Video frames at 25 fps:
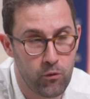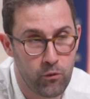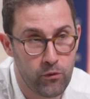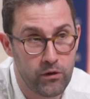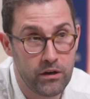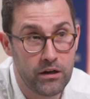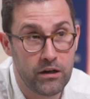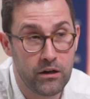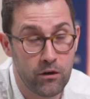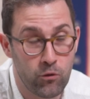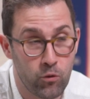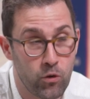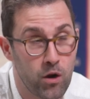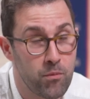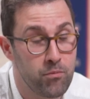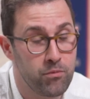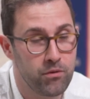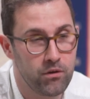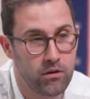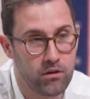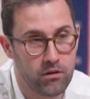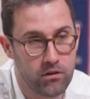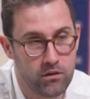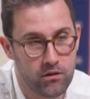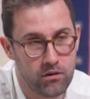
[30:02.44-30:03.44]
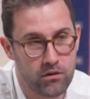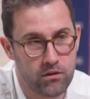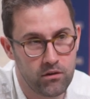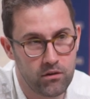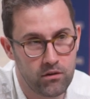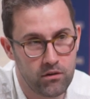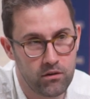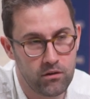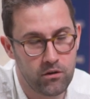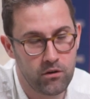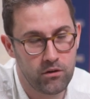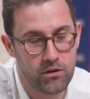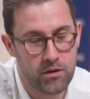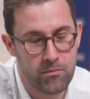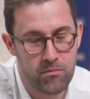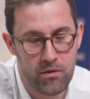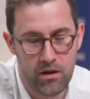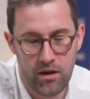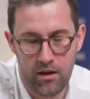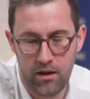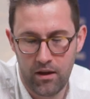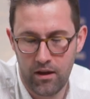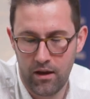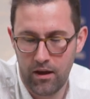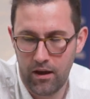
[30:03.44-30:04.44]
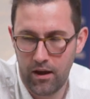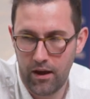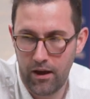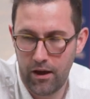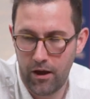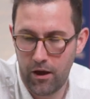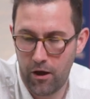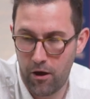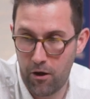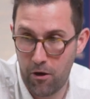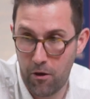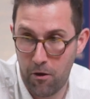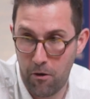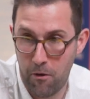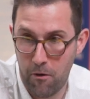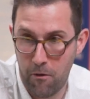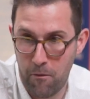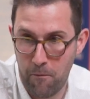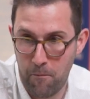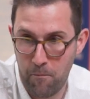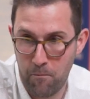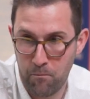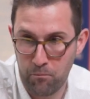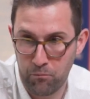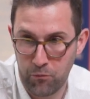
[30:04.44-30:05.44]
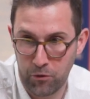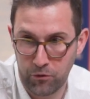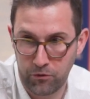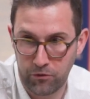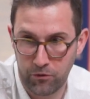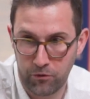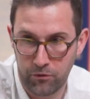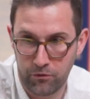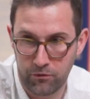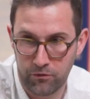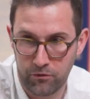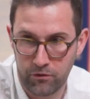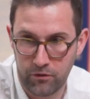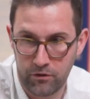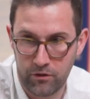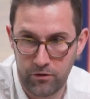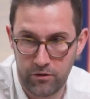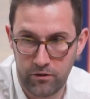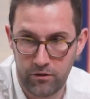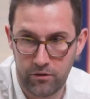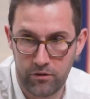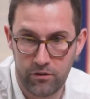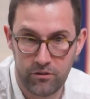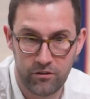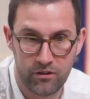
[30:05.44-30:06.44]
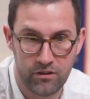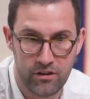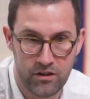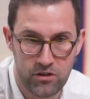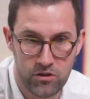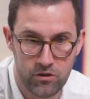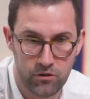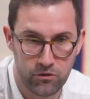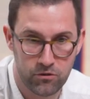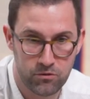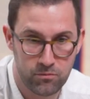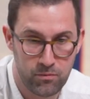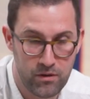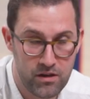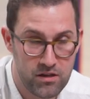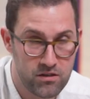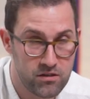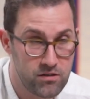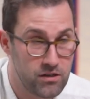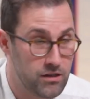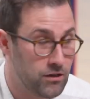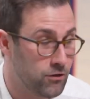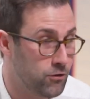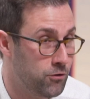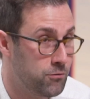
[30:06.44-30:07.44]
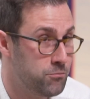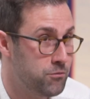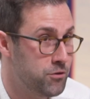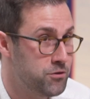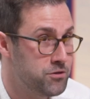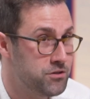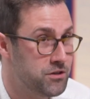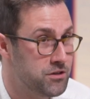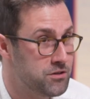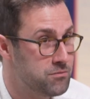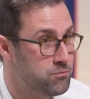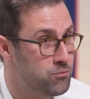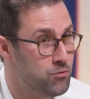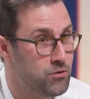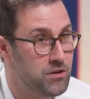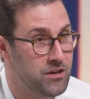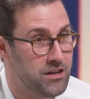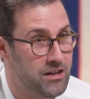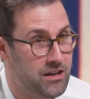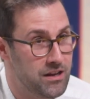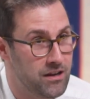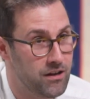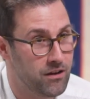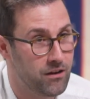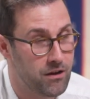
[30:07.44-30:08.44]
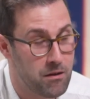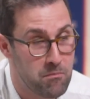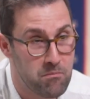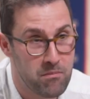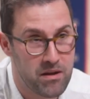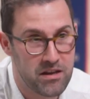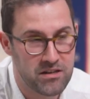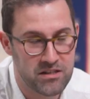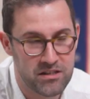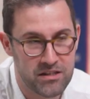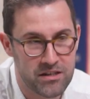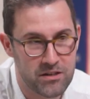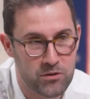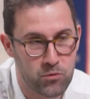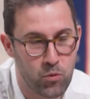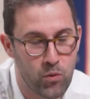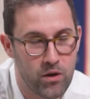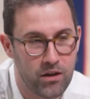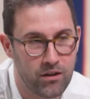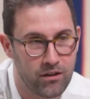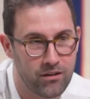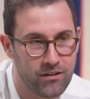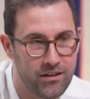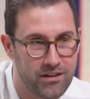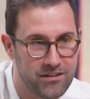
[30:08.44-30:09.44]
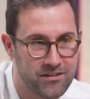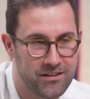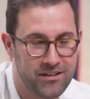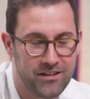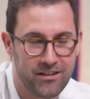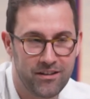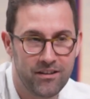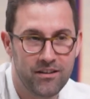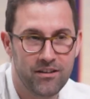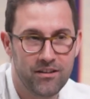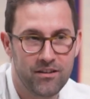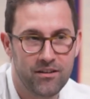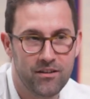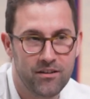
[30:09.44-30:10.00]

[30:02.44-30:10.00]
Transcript: really look up on him. But in an international space, Elon Musk is pretty amazing as well, I think.